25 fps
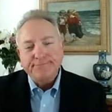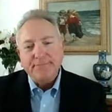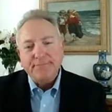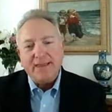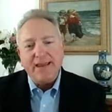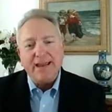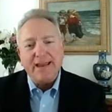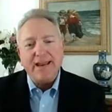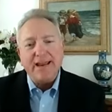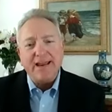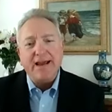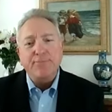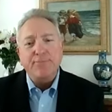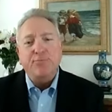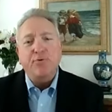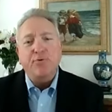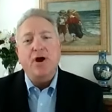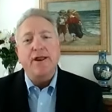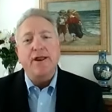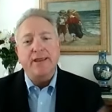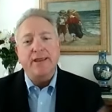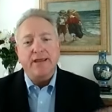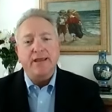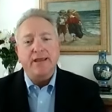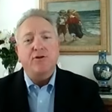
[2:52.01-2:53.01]
and I
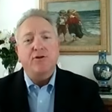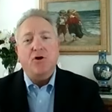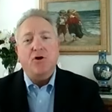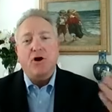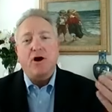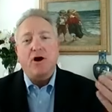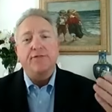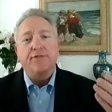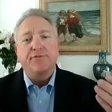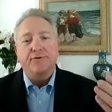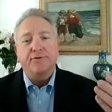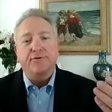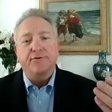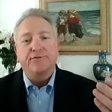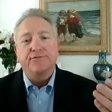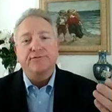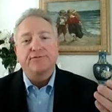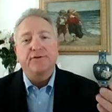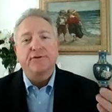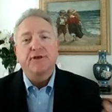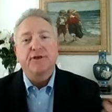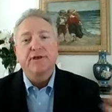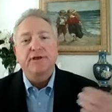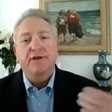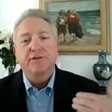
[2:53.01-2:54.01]
brought in
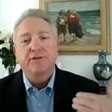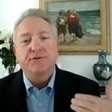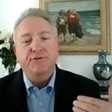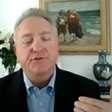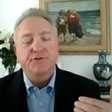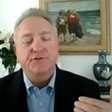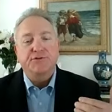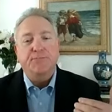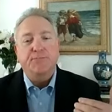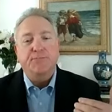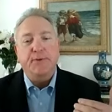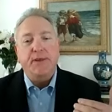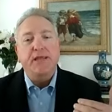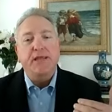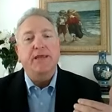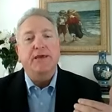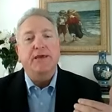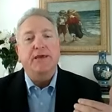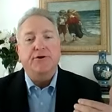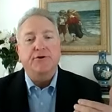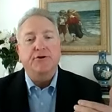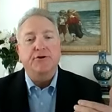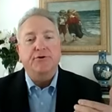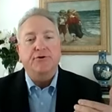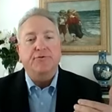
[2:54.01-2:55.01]
authors to speak at
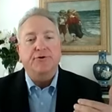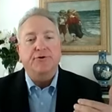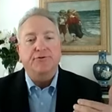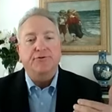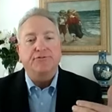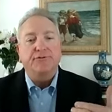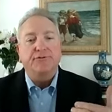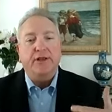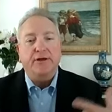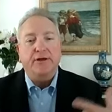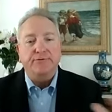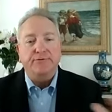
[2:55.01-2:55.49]
our university.